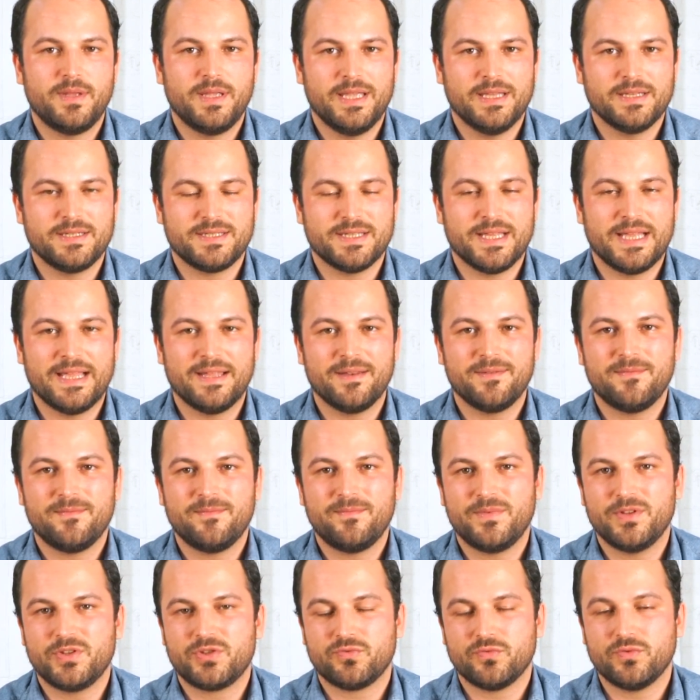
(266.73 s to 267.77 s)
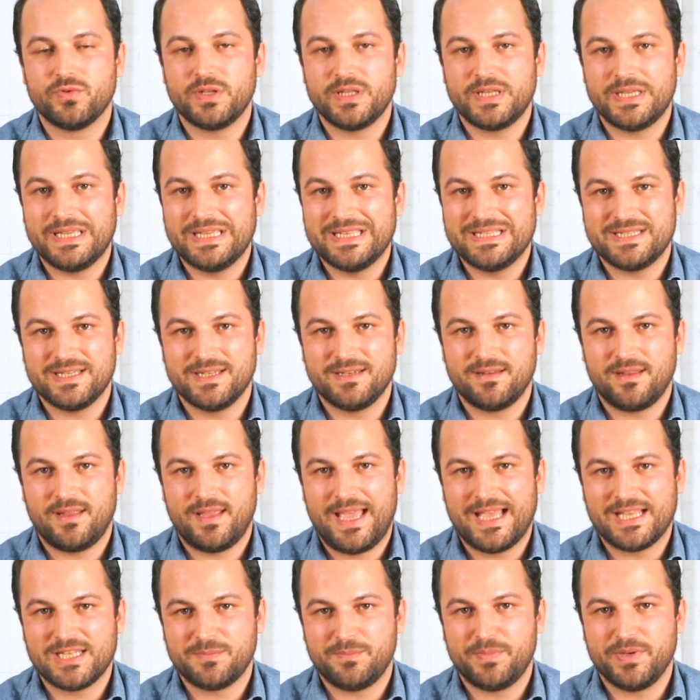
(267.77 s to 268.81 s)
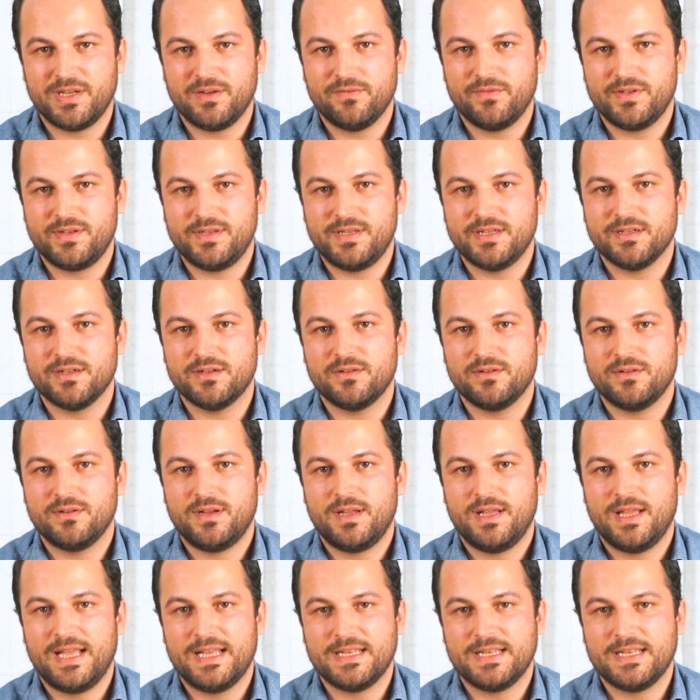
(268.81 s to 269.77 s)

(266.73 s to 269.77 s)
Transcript: is that this really isn't as big of a deal